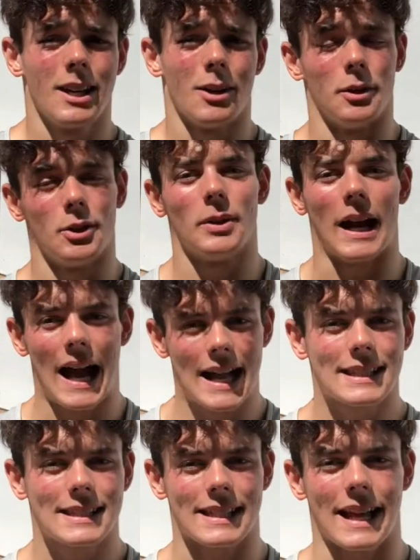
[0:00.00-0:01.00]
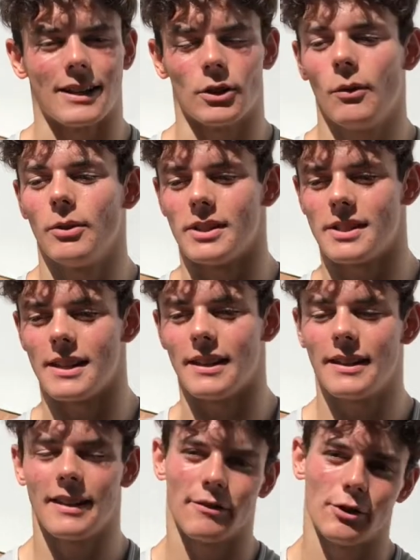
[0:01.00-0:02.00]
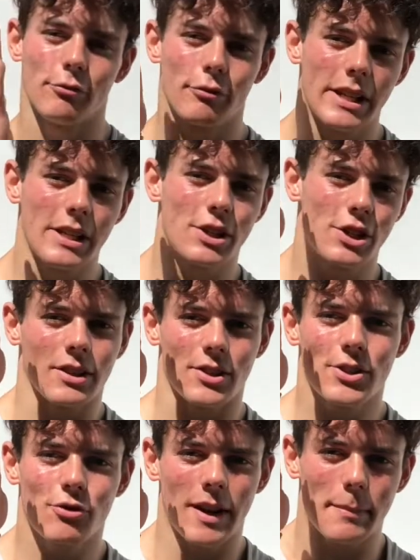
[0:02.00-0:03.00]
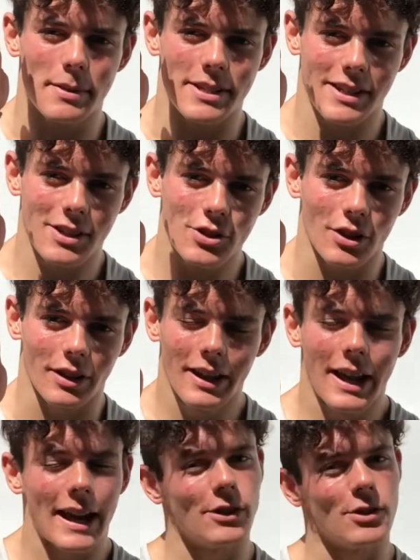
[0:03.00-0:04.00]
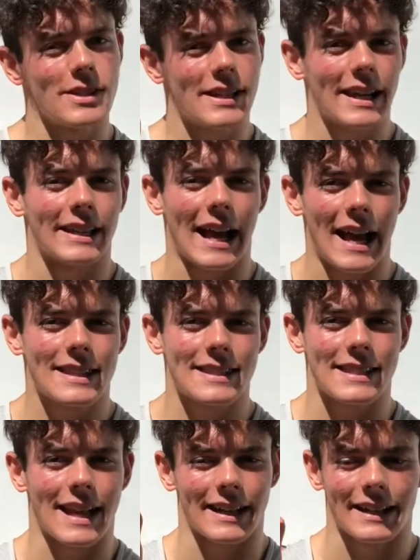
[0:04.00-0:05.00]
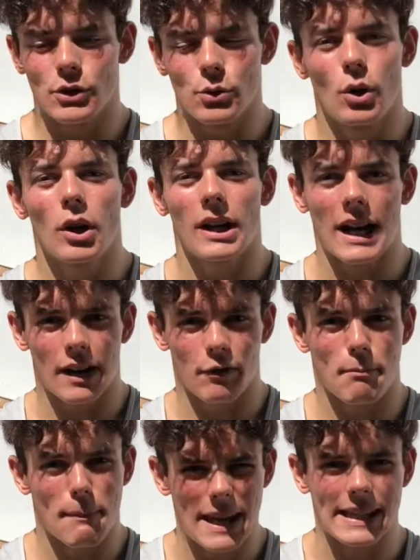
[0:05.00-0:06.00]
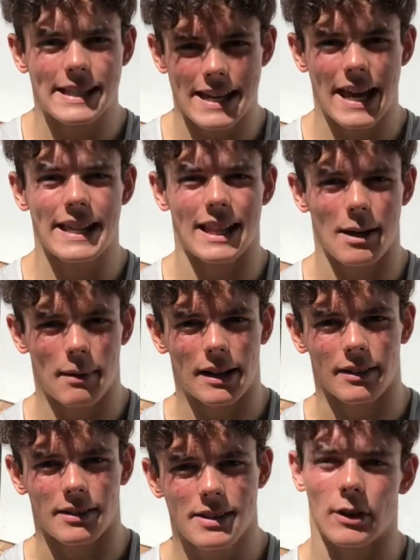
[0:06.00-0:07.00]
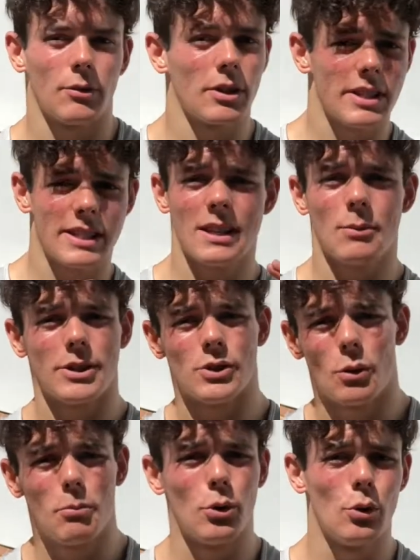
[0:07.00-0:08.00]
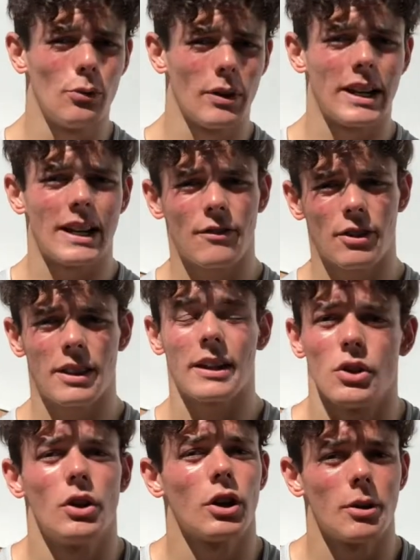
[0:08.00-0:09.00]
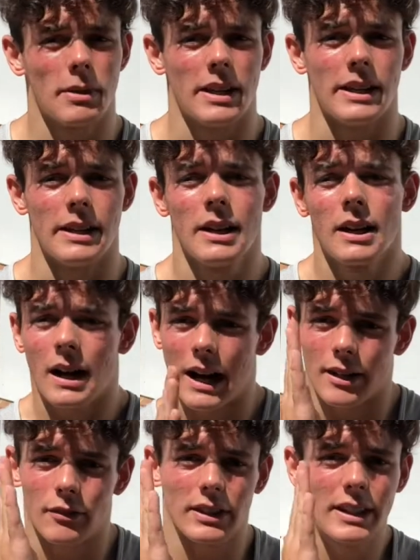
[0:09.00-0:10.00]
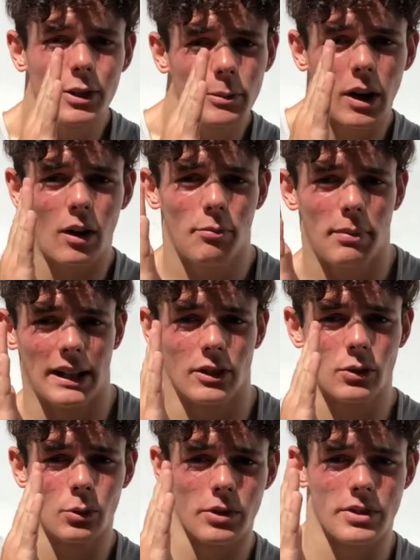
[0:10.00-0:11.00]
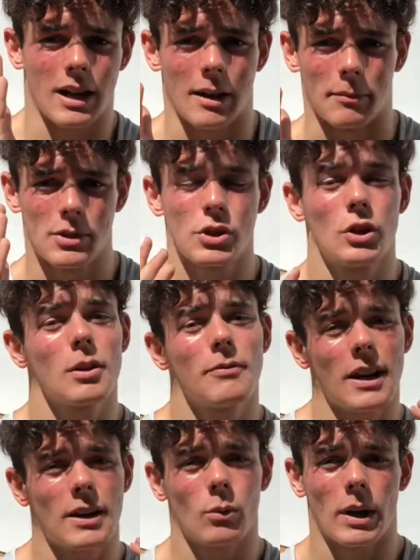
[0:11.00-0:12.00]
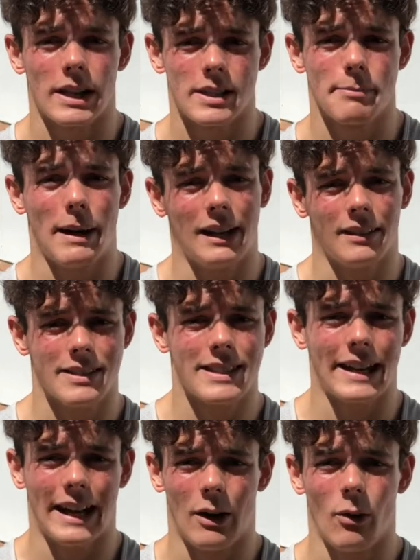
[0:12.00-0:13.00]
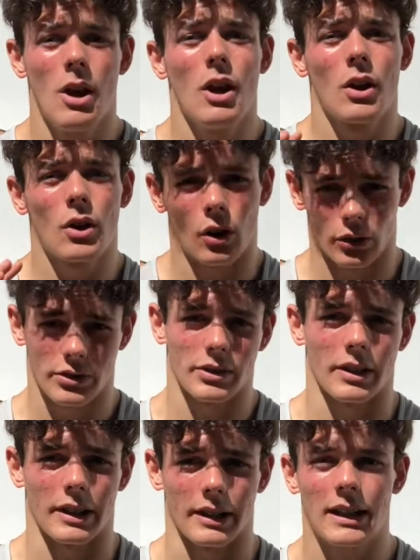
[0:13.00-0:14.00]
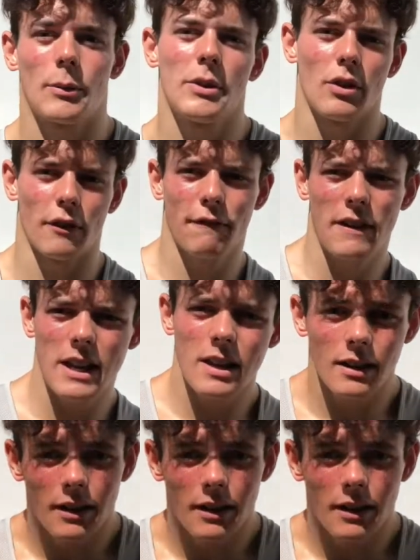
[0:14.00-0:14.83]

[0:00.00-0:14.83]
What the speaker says: when doing a handstand, obviously, if you reach the straight position and you stay in a handstand, you've got to kind of maintain that balance. And obviously, when you're moving and everything, you're going to be kind of a little bit off balance all the time. So you've got to find a way to balance that out constantly. Like with your feet,